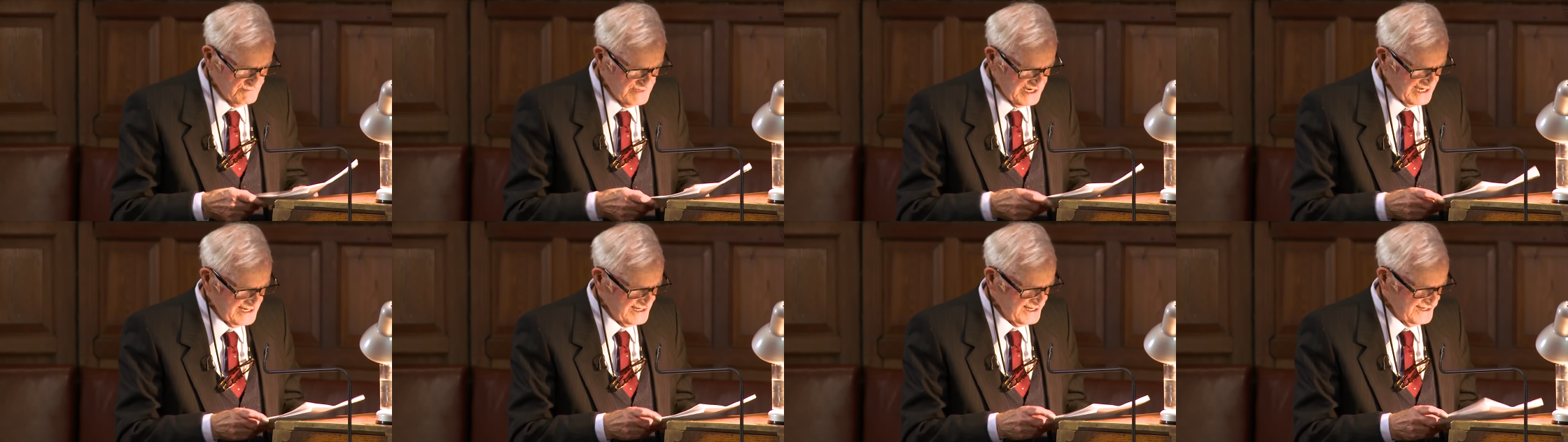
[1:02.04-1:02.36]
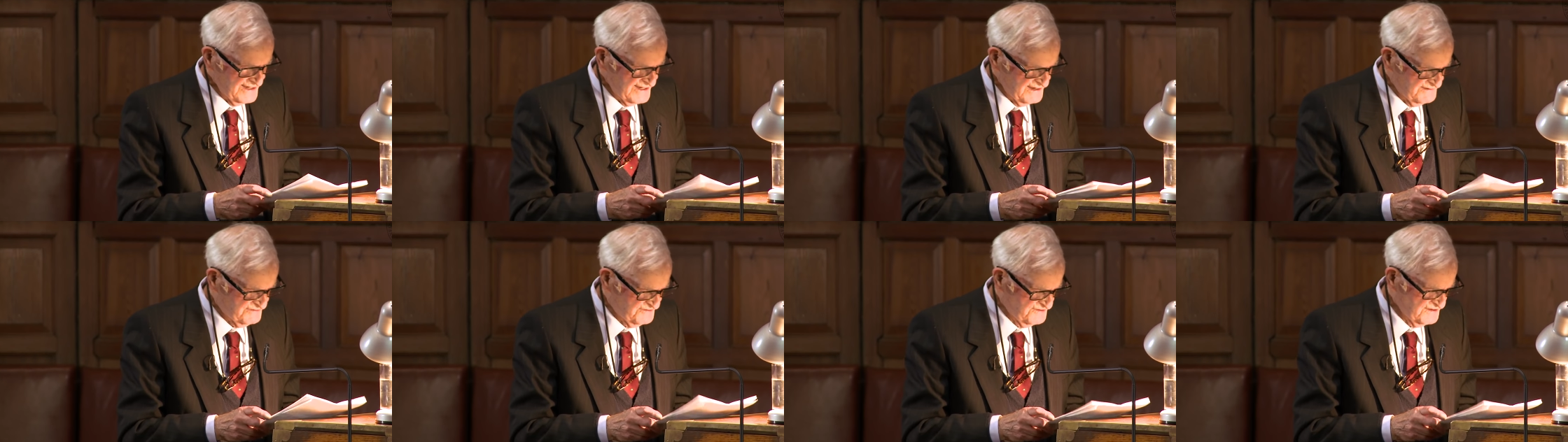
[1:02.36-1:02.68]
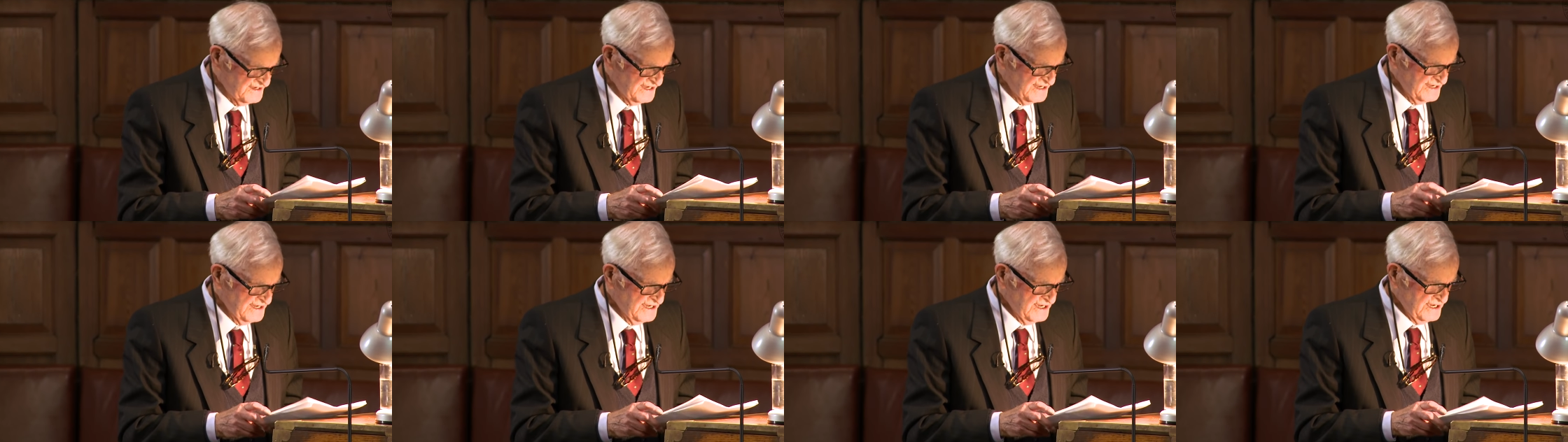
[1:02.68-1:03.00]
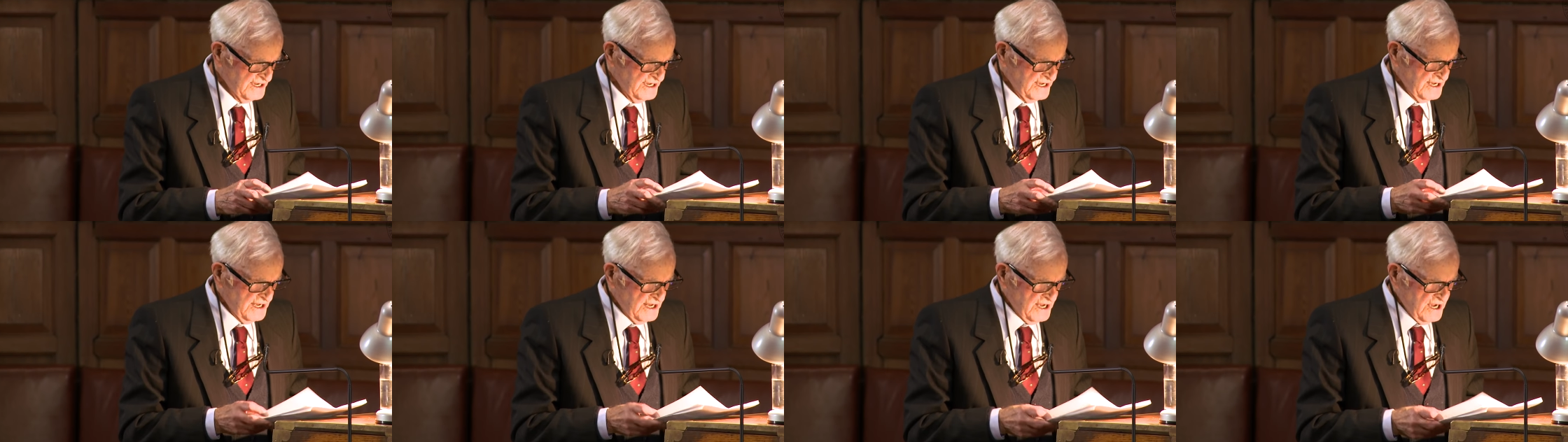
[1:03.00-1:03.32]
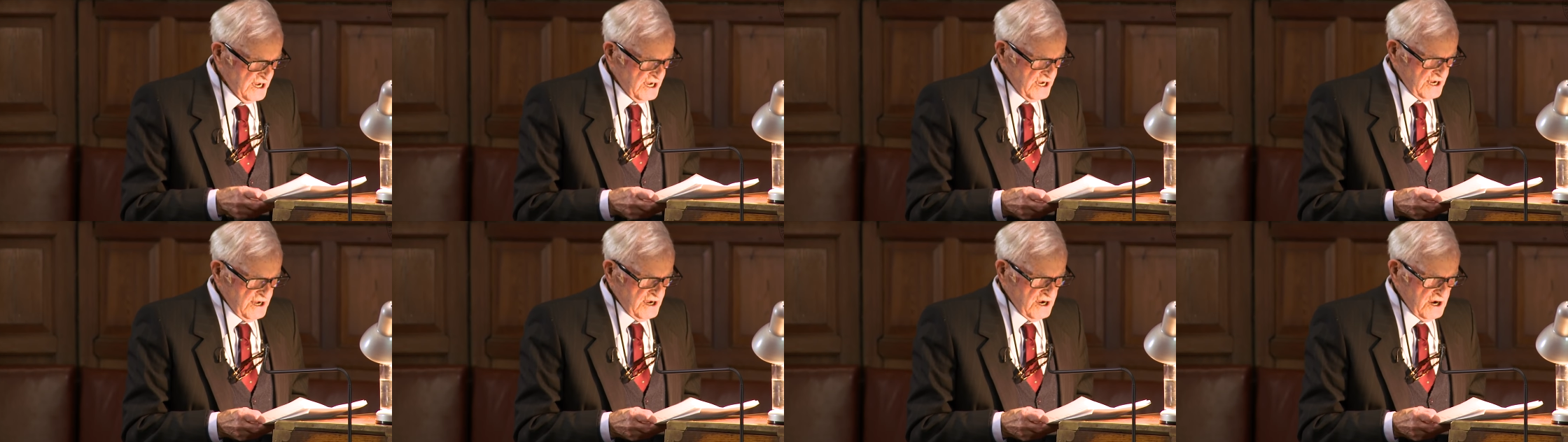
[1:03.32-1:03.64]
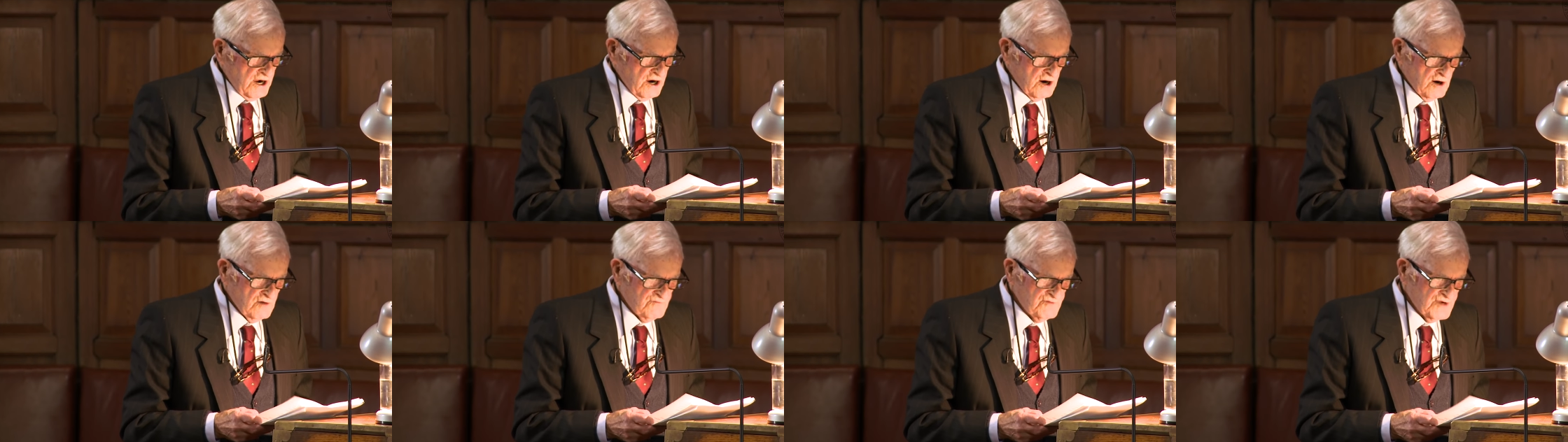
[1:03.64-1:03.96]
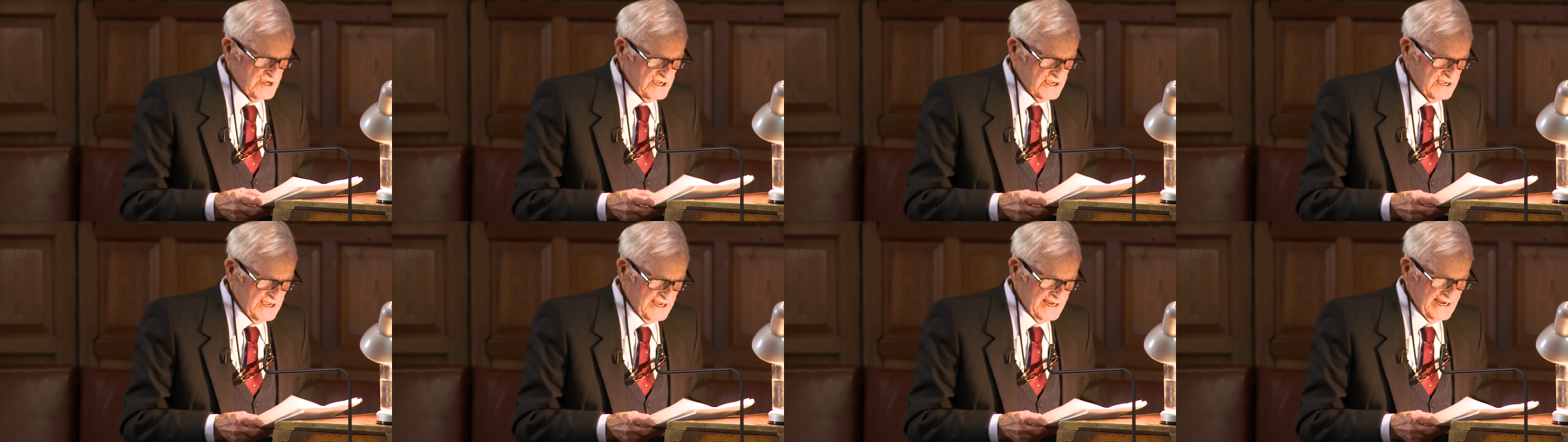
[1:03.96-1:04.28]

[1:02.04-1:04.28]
of my life. Over